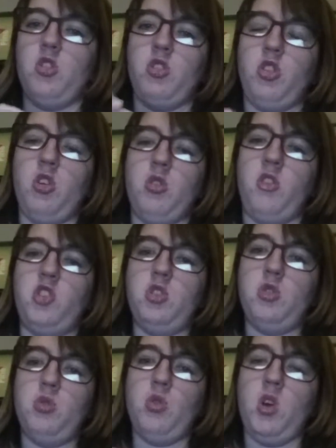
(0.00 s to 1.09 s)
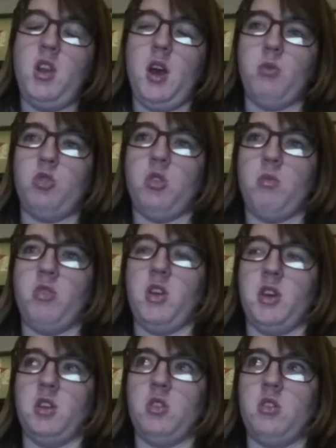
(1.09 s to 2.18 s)
So if you announce
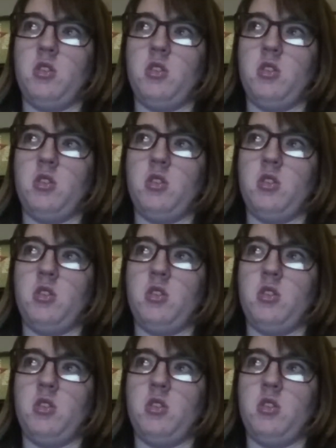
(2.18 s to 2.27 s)
something,